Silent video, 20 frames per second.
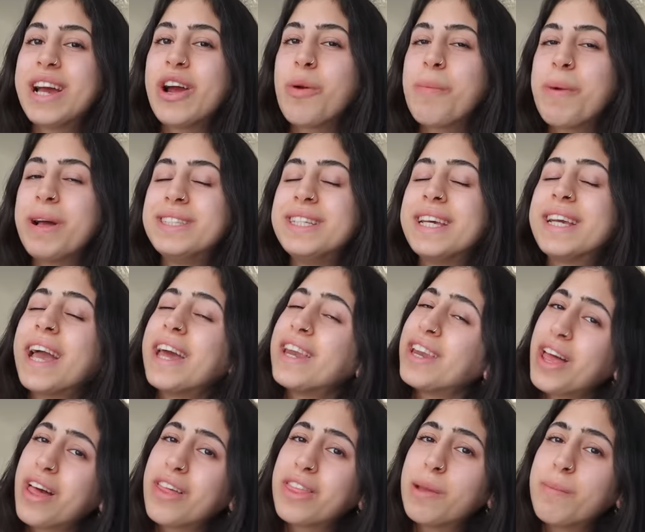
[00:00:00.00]
aromatic and
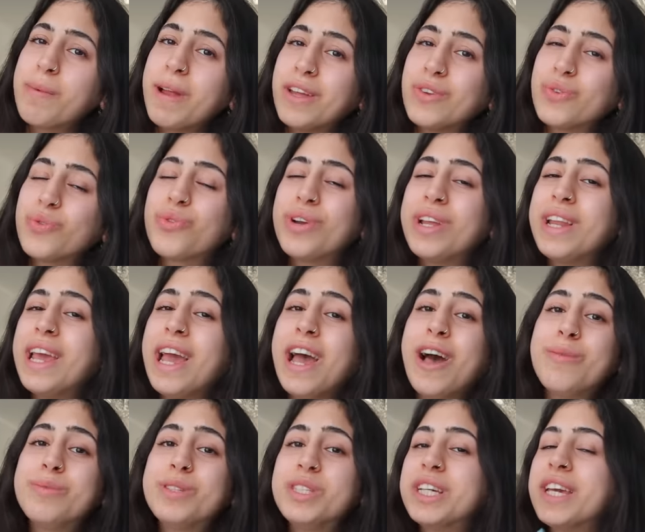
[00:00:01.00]
earthy blend really
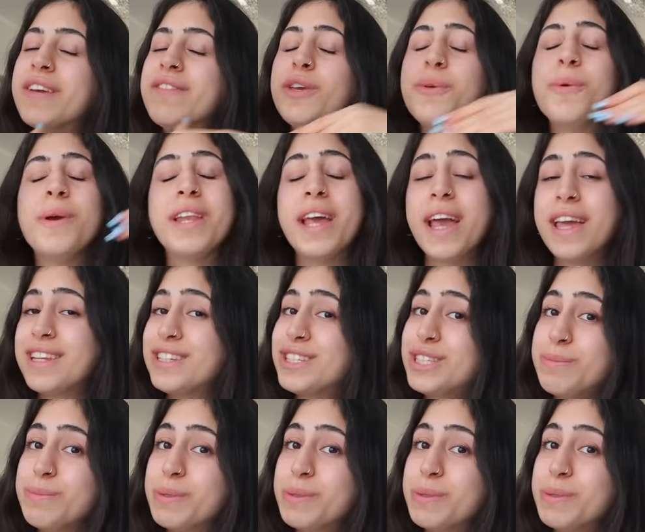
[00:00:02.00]
helps to give you an energy